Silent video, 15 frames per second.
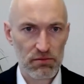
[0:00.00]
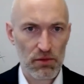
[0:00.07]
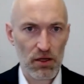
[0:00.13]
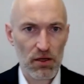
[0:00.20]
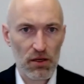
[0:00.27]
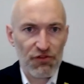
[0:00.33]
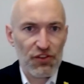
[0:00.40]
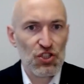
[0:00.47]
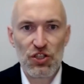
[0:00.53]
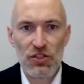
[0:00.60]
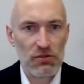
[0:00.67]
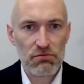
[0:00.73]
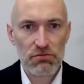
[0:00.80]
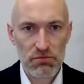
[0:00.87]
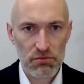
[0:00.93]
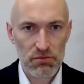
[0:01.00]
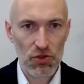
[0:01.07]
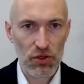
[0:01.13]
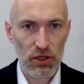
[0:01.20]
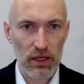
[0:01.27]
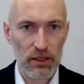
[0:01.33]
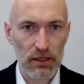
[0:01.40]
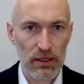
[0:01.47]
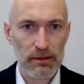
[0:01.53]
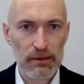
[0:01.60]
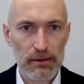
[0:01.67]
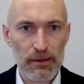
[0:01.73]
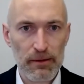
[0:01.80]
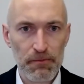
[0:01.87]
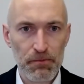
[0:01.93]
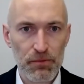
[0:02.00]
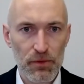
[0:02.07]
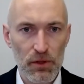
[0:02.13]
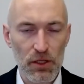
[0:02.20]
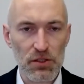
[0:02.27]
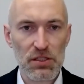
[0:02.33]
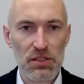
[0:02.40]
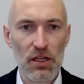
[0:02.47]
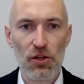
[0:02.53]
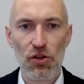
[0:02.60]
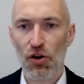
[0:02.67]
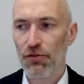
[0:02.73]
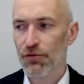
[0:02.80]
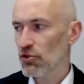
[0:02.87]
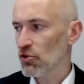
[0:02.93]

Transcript: a vision, okay? Instead of,